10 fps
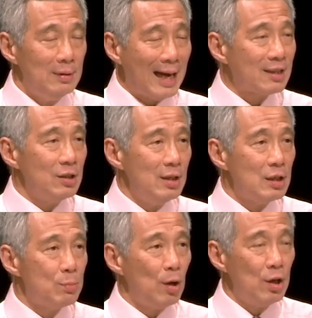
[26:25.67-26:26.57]

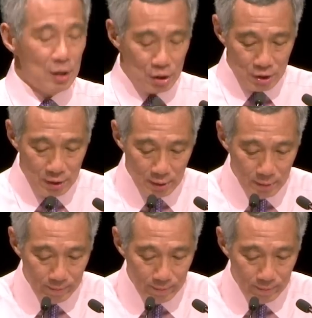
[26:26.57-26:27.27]
nationalist politician.